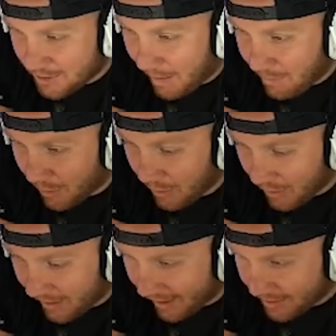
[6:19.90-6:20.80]
is my
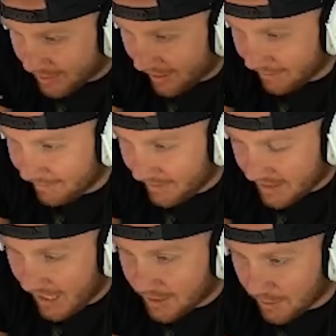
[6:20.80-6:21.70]
burner account, chat.
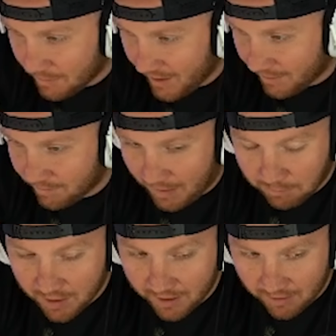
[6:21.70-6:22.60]
It's actually me.
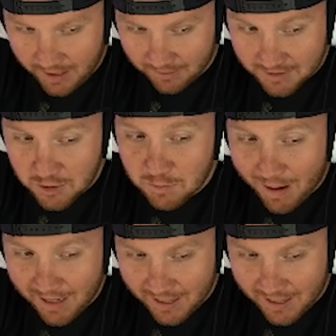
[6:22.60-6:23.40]
I'm playing right now. This is my